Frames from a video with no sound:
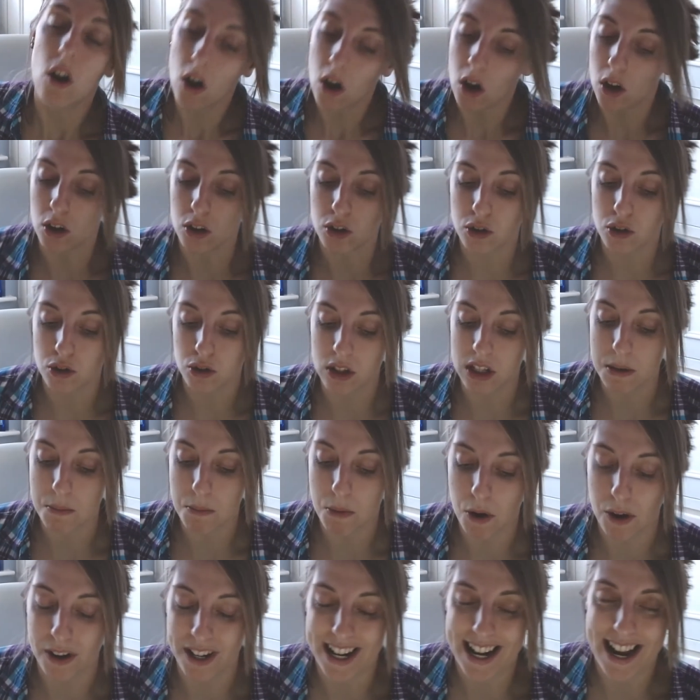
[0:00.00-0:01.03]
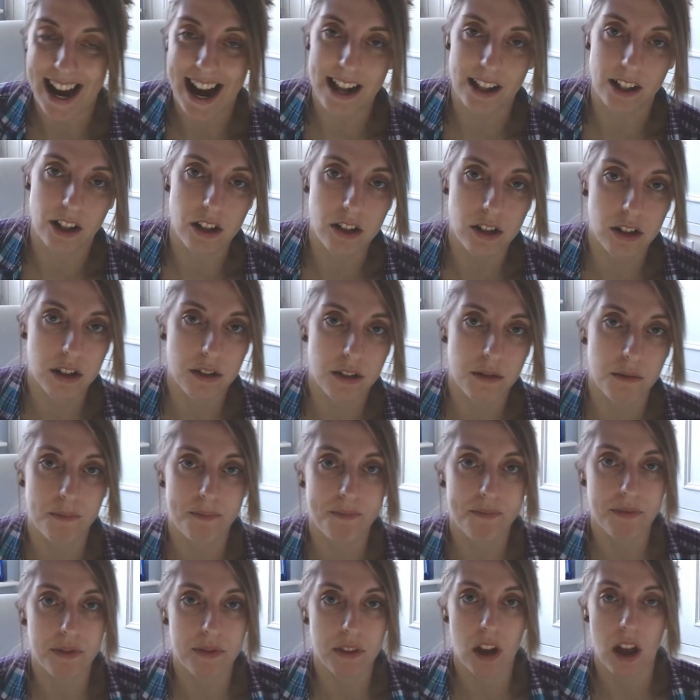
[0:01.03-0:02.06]
on a Sunday morning island
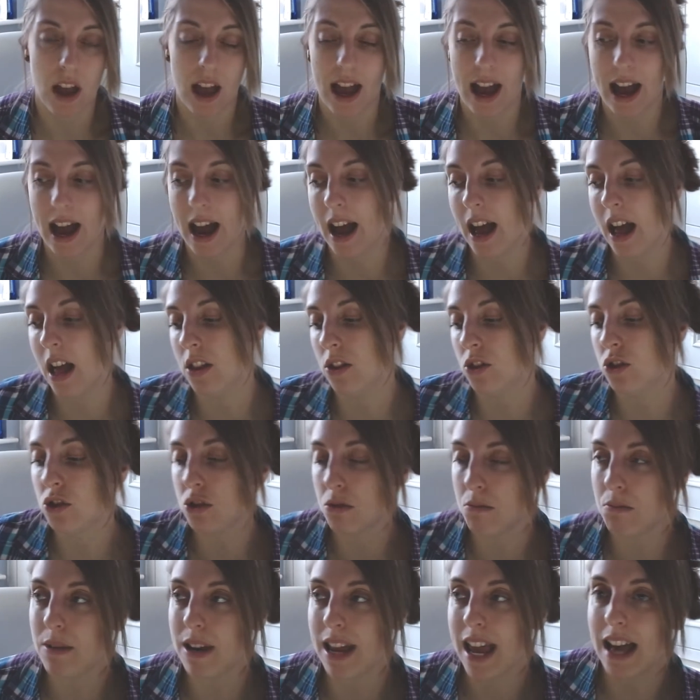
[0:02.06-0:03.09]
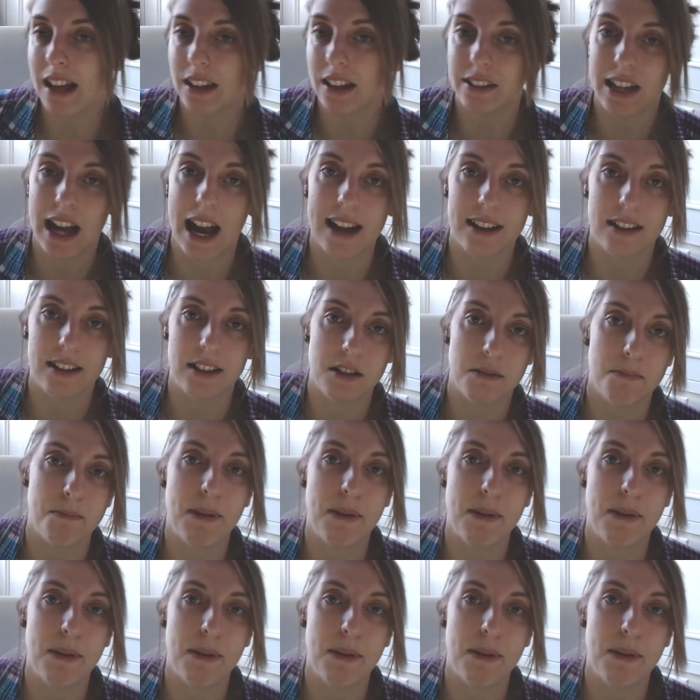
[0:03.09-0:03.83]
and somebody else has to